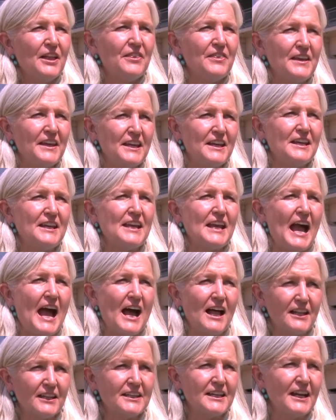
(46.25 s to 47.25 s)
the
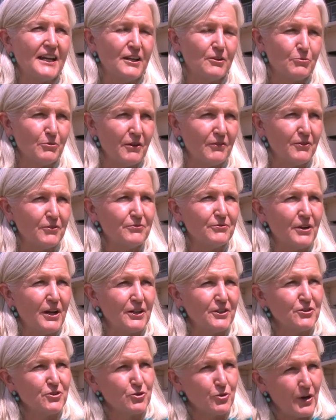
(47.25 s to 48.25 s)
Allegheny
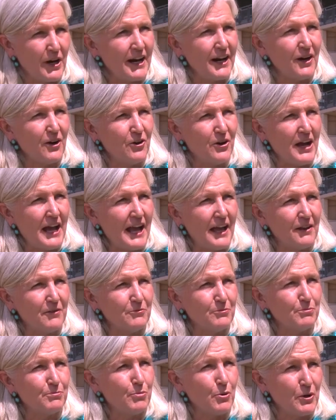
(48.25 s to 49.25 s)
Riverfront Trail
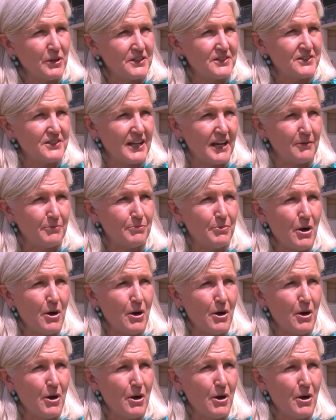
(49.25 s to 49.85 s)
and Point State